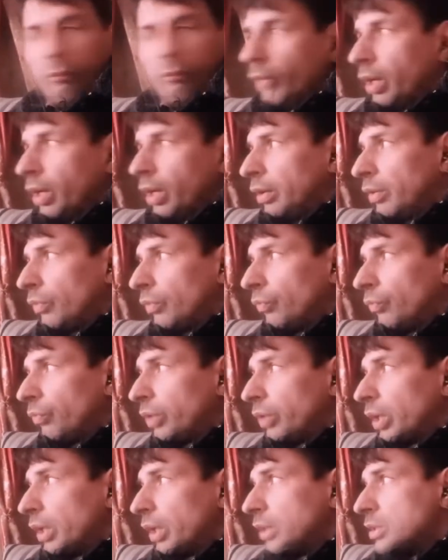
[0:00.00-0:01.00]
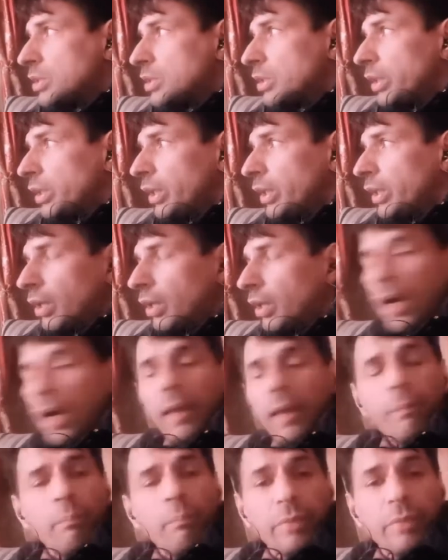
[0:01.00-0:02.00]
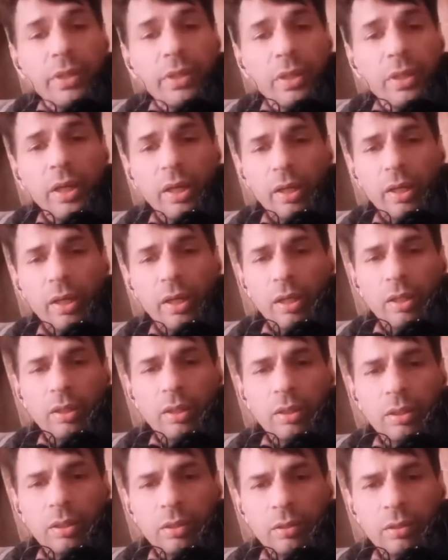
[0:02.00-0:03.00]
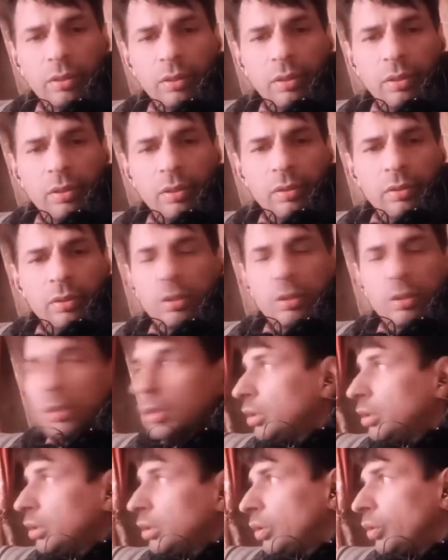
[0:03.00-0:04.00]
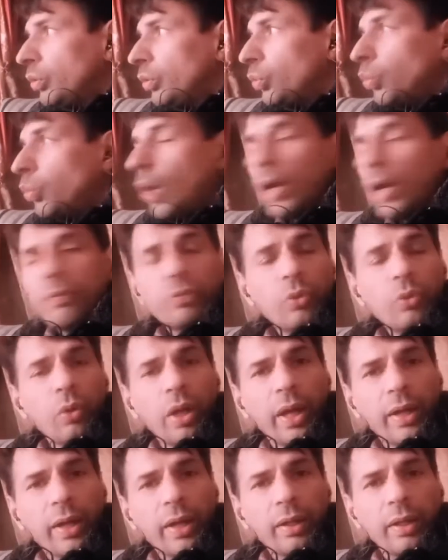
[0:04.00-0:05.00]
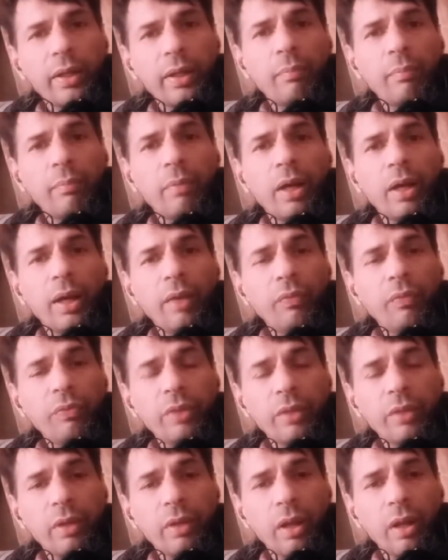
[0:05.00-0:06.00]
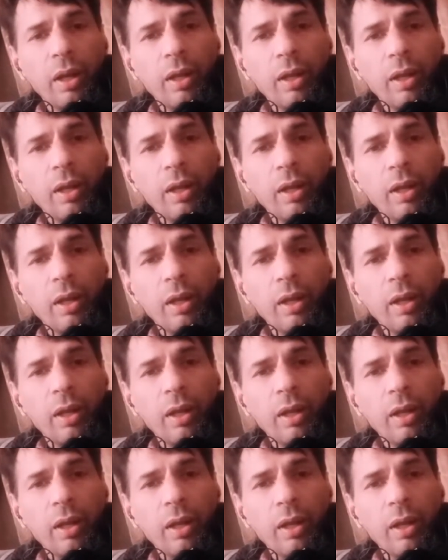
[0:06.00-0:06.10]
What I say, I mean it. You have to act in my favor.